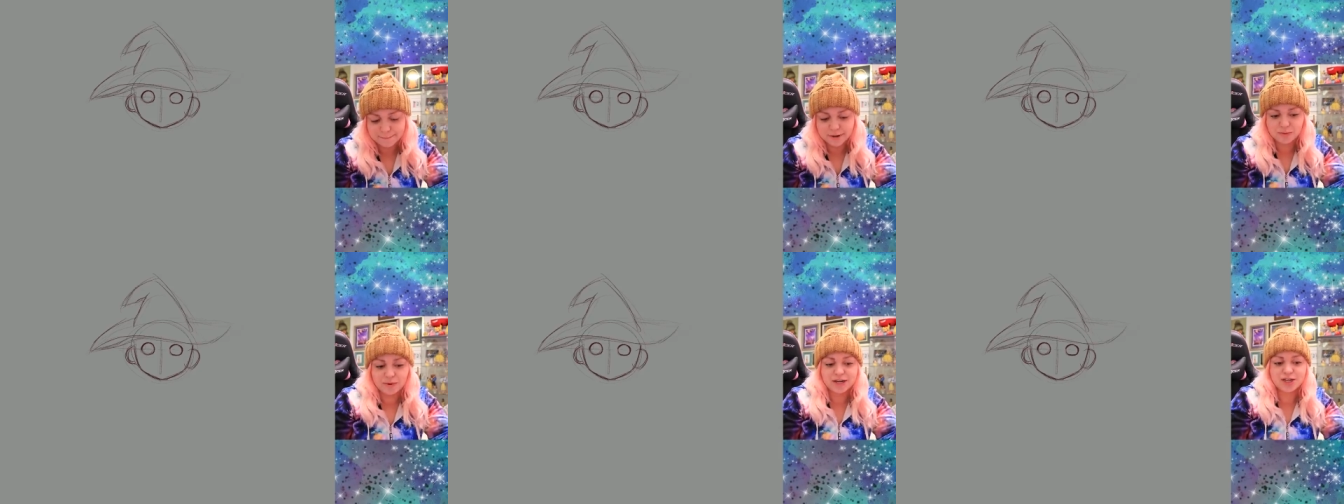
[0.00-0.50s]

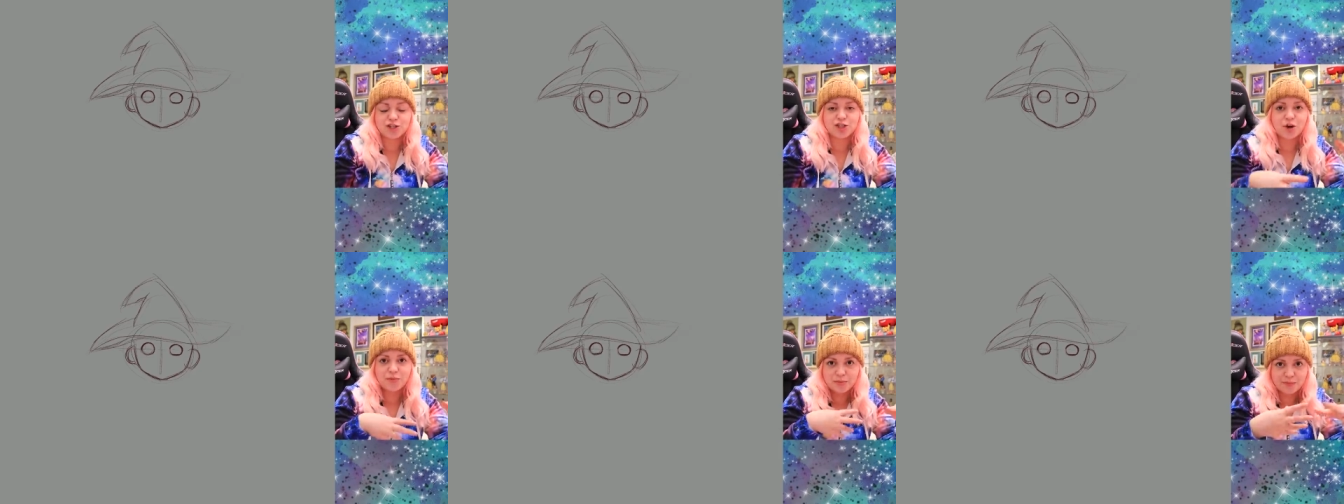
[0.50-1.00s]
But when he
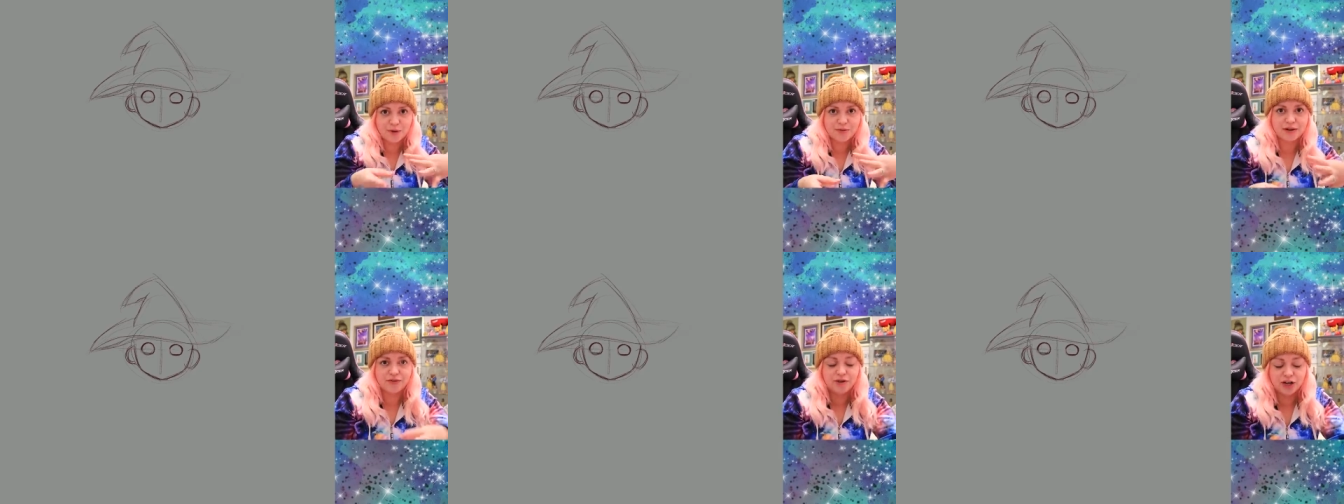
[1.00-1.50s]
showed me both
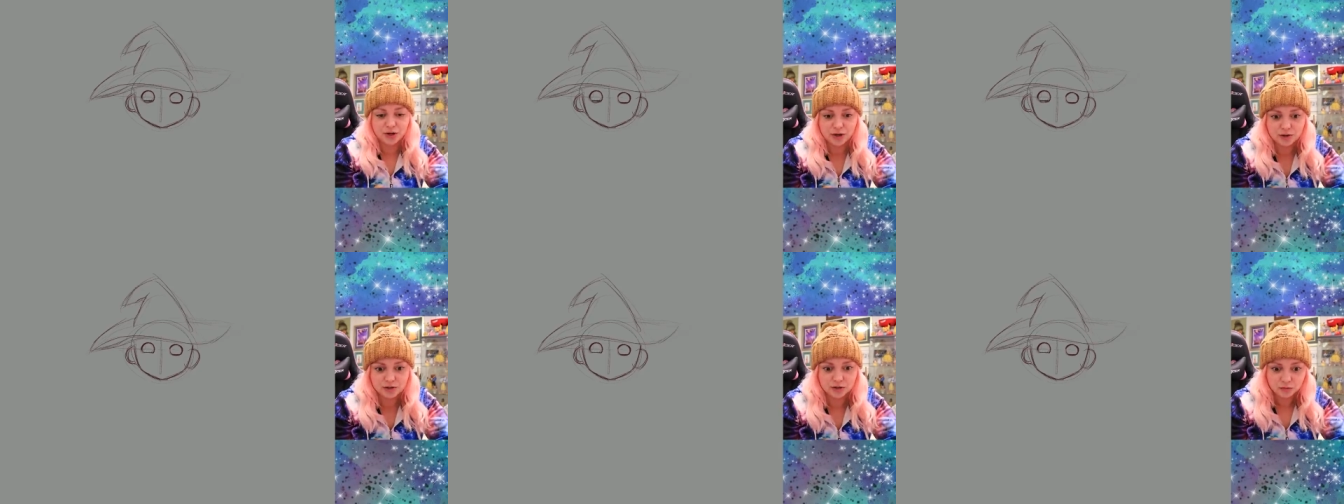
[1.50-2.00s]
in a video, I
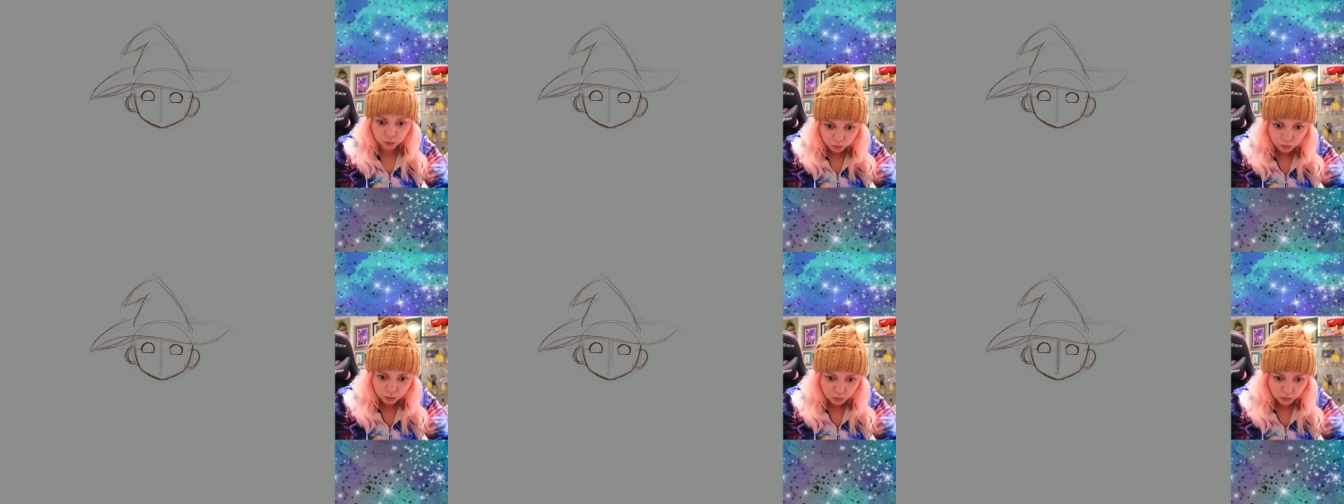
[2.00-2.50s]
was like,
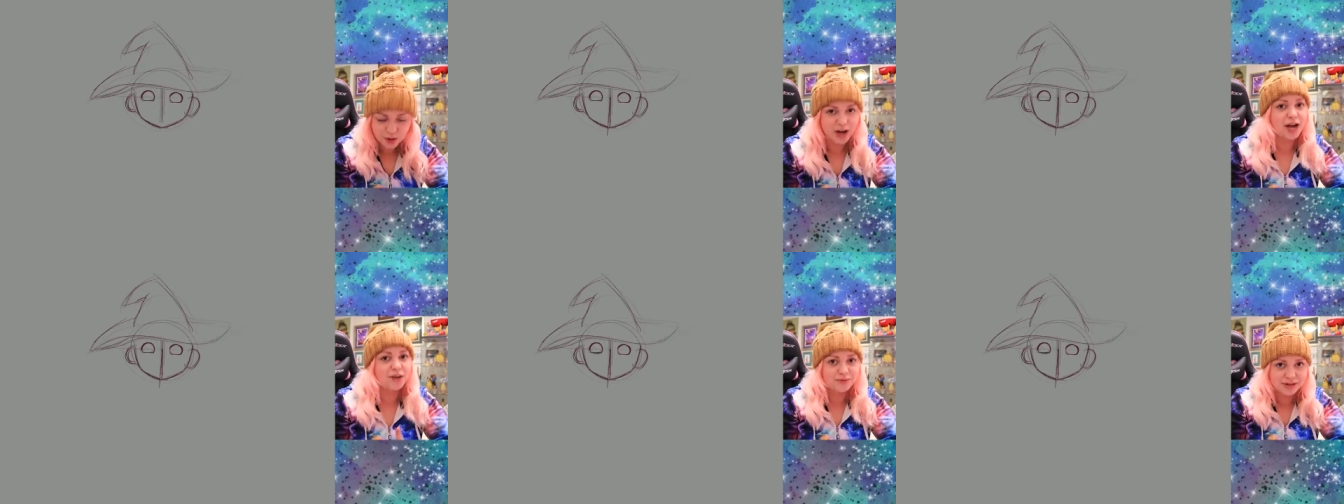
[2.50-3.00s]
ooh,
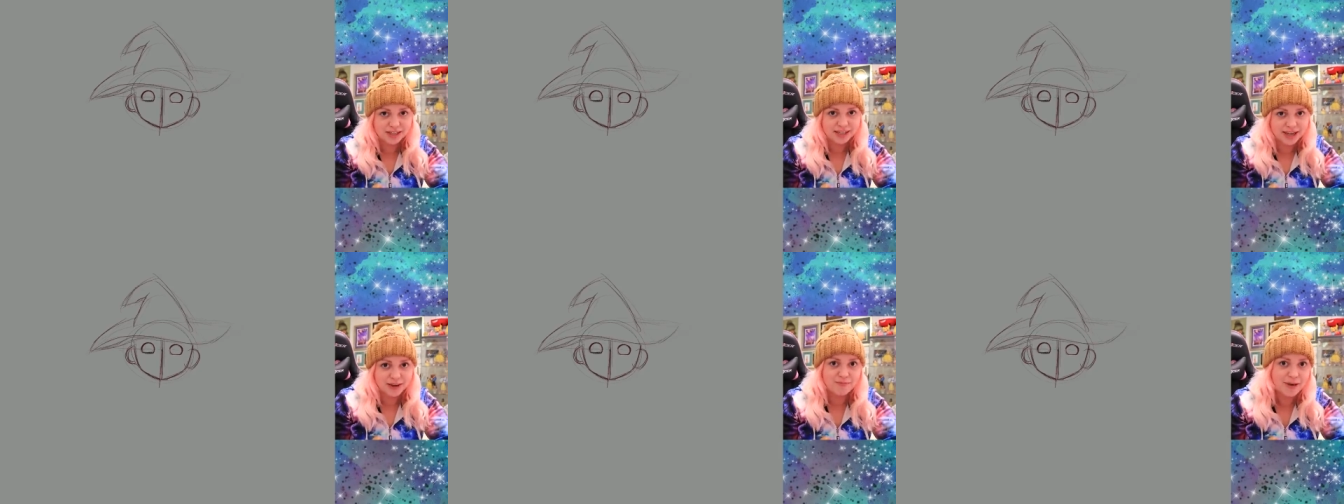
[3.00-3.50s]
I really
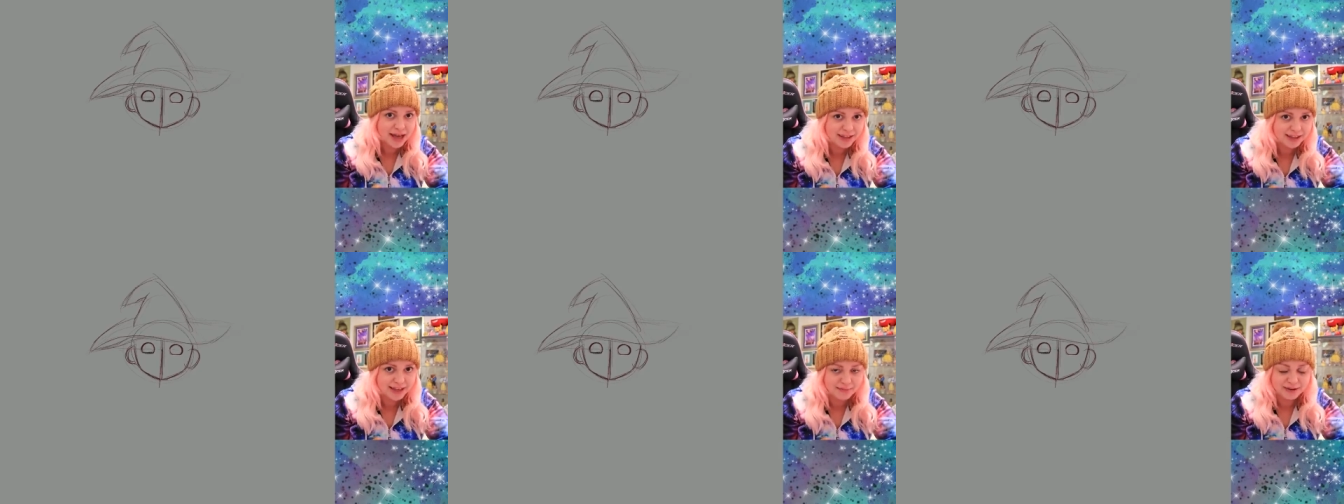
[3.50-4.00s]
like matte
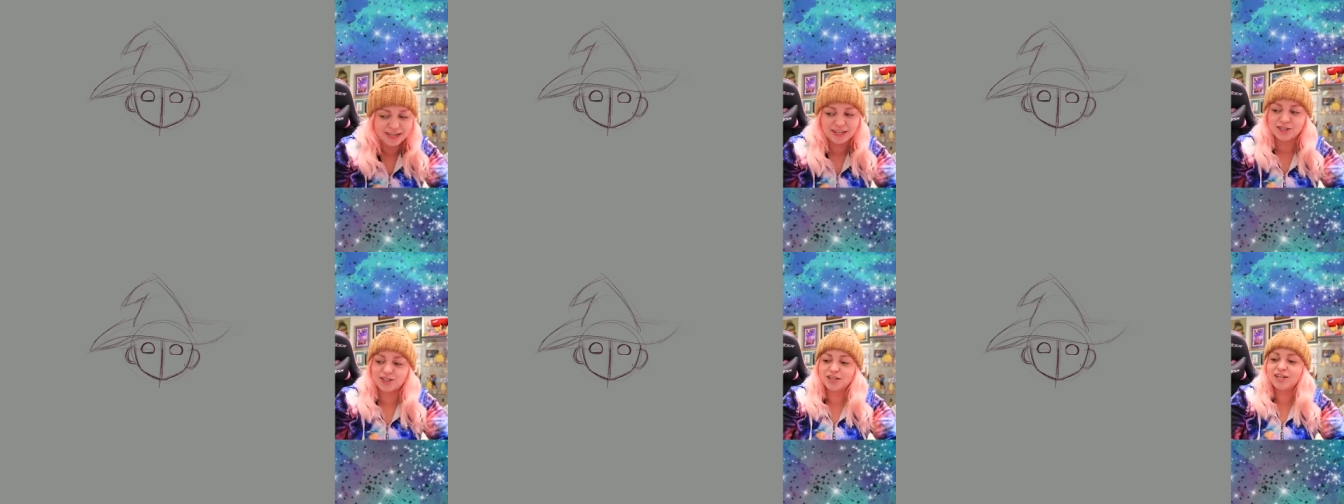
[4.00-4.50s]

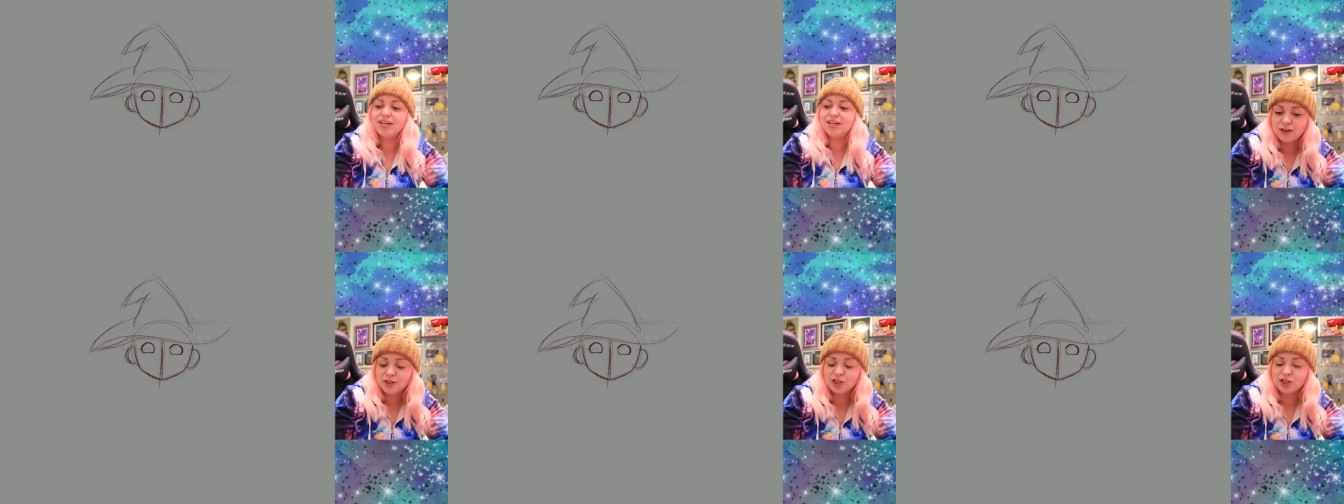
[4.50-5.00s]
lamination.
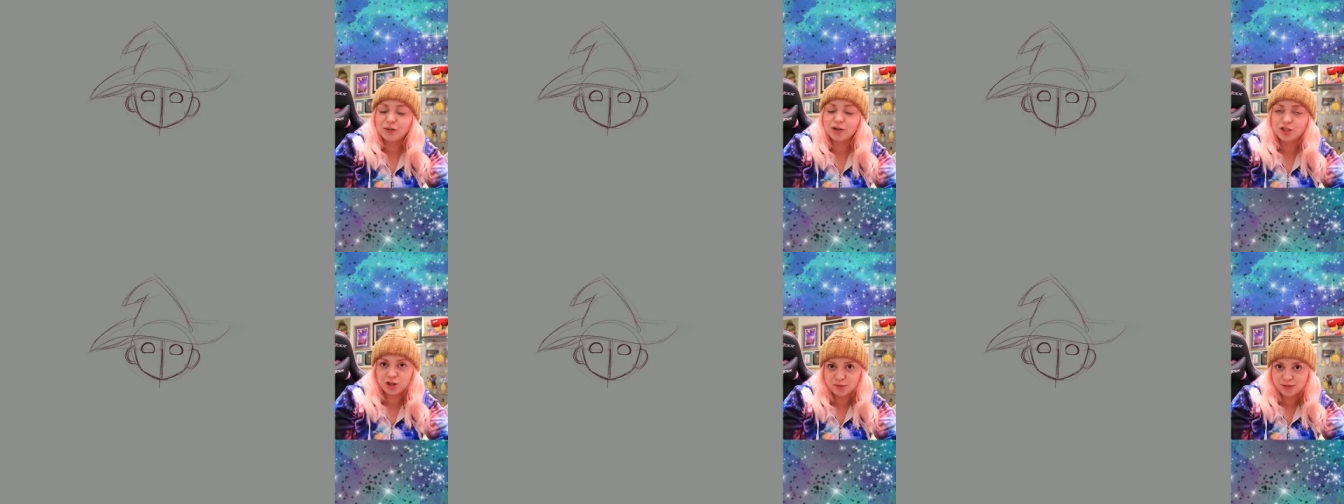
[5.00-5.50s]
So I
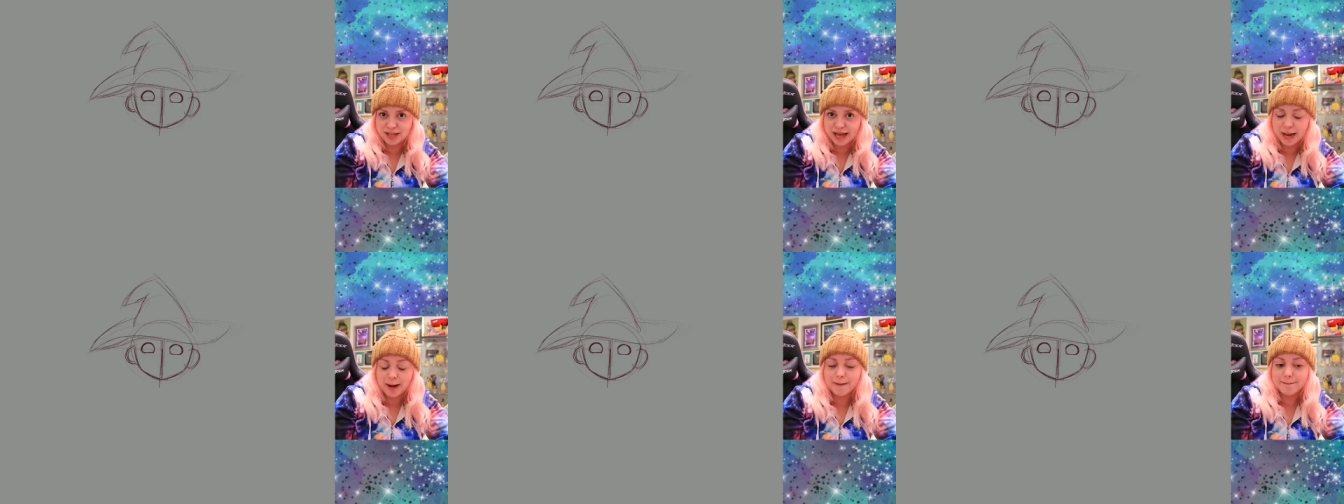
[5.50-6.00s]
chose
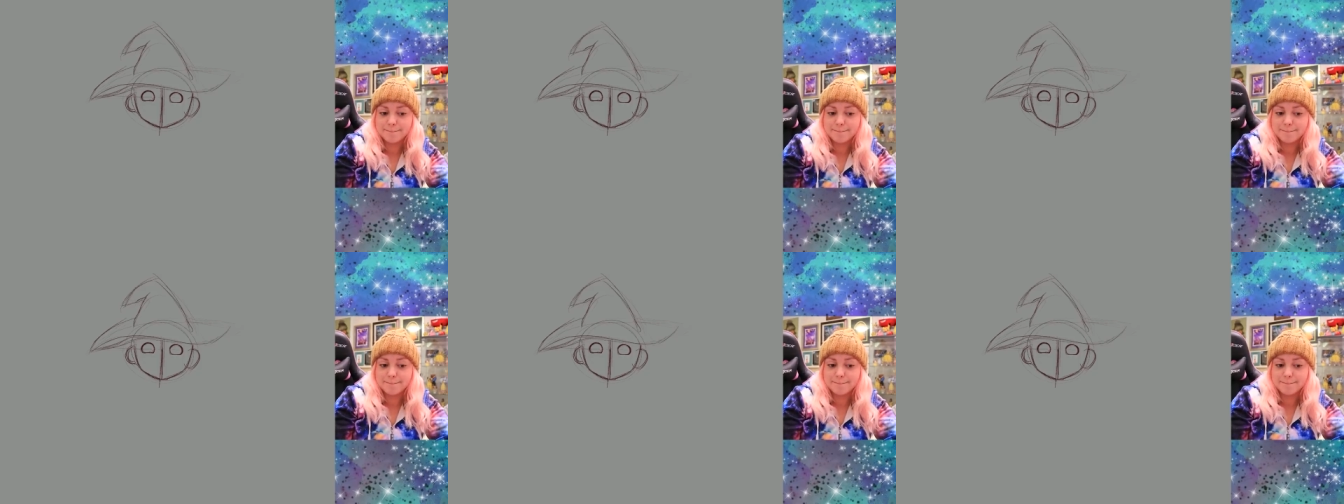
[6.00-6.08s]
that.